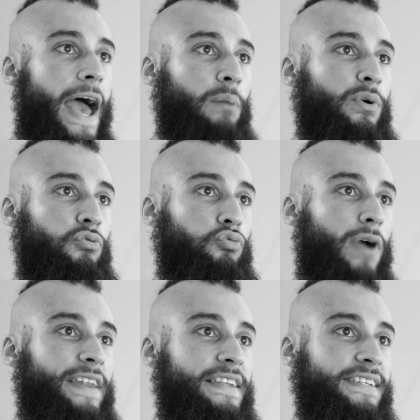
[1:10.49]
and with
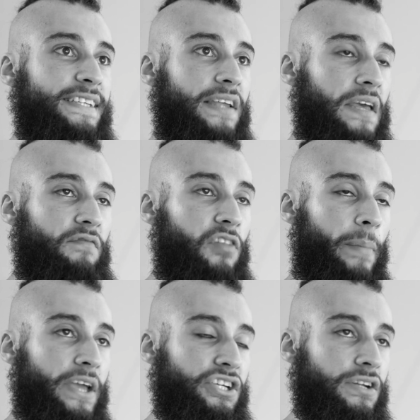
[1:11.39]
redness and
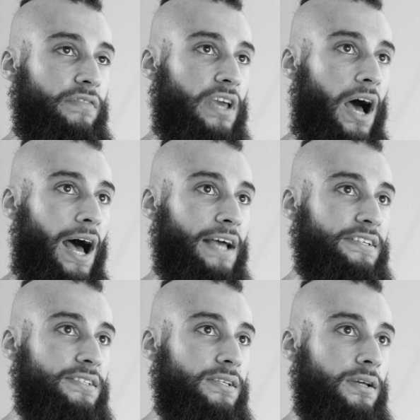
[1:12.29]
inflammation of the
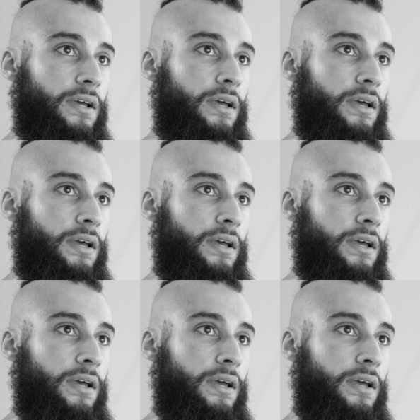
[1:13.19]
eyes.